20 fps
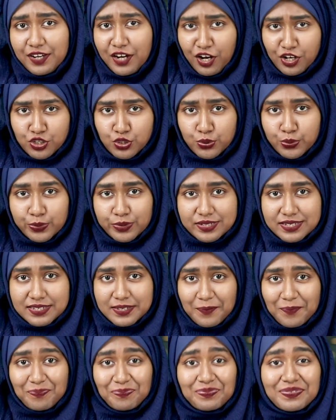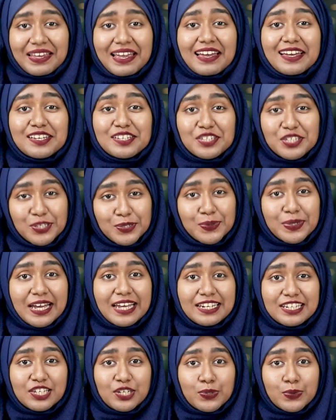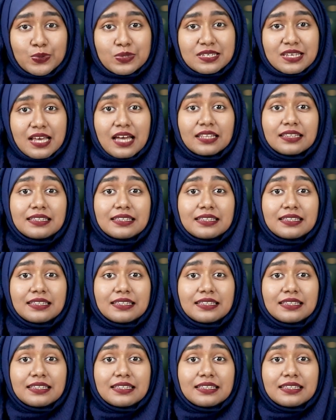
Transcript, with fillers: VR tools. You can use